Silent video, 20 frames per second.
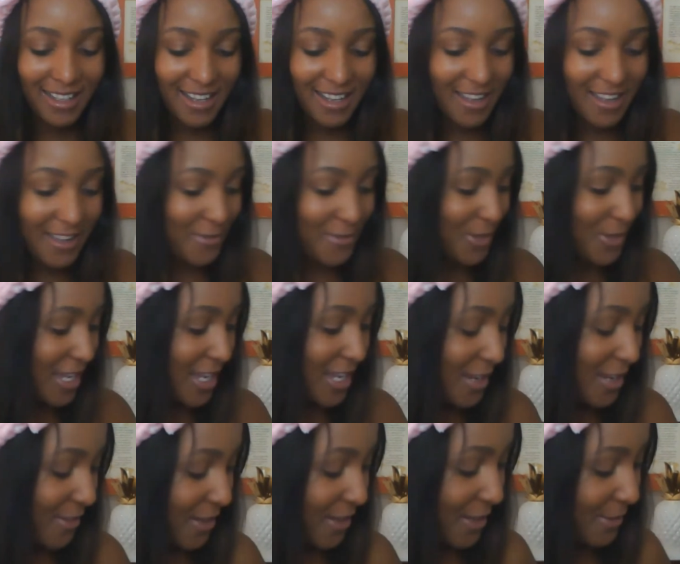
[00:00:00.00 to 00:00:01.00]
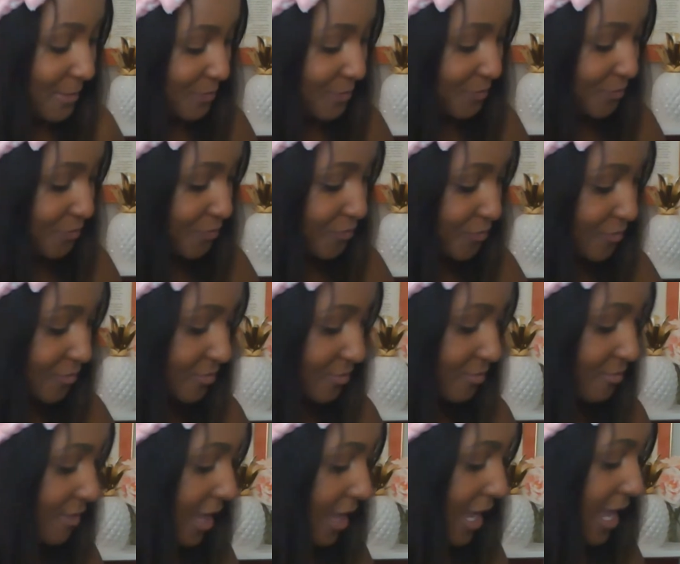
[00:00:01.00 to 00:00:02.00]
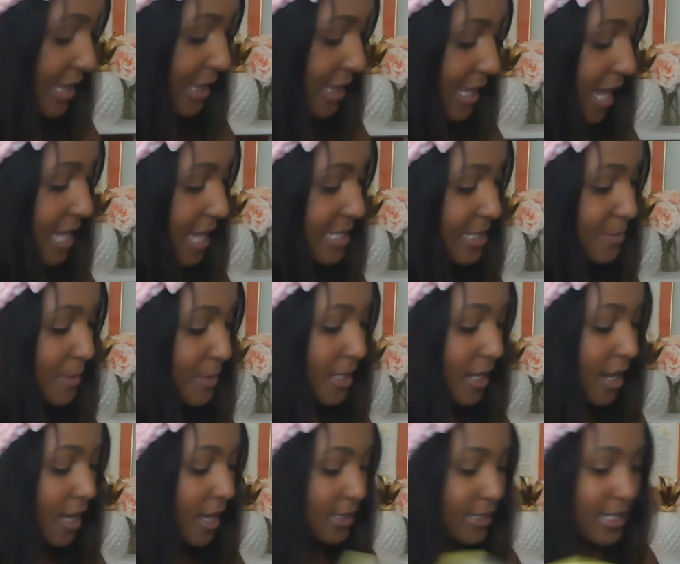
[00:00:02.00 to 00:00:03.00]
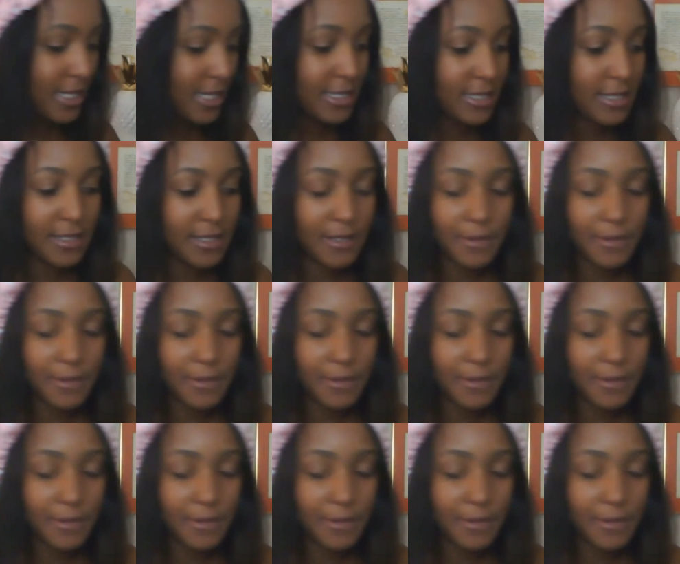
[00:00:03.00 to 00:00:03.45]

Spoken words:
But anyway. And last but not least,